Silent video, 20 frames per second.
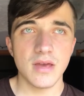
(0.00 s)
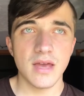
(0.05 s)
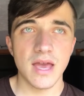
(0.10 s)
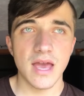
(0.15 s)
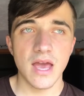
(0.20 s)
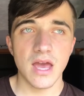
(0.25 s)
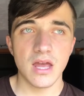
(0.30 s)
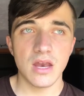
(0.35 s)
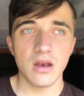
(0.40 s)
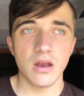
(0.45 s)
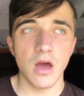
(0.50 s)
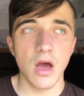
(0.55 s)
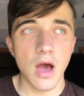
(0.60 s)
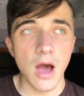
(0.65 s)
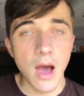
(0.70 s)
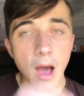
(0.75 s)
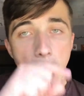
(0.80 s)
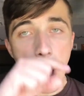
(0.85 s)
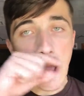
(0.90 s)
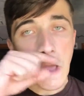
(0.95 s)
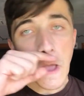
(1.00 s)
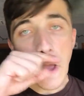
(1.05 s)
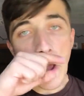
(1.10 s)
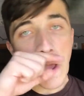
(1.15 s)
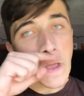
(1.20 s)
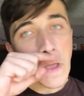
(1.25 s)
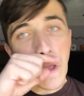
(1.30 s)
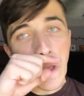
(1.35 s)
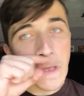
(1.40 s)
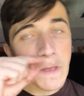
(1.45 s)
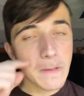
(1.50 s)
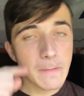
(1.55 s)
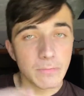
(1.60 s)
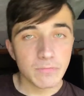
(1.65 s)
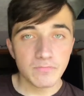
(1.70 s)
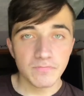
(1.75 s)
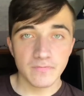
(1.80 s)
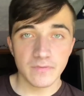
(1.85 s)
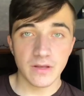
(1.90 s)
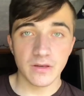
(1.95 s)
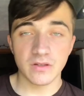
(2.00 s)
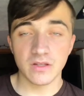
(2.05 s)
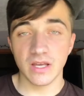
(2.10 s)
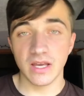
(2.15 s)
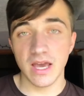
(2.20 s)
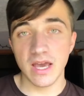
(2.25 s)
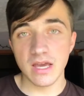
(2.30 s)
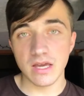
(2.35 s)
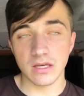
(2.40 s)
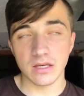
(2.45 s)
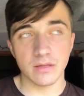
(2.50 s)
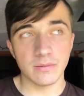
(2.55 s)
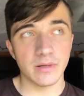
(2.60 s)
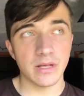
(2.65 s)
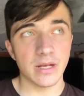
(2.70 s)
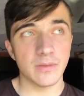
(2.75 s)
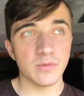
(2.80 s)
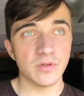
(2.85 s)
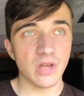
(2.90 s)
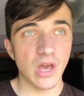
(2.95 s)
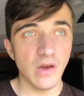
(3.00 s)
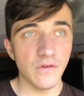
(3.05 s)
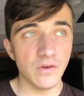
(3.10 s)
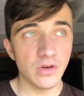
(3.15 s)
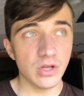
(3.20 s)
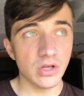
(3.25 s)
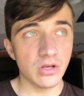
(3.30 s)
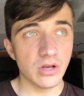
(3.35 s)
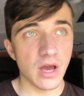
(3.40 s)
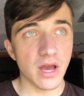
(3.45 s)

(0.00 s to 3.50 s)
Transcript: And I was like, hey, my name's Kevin.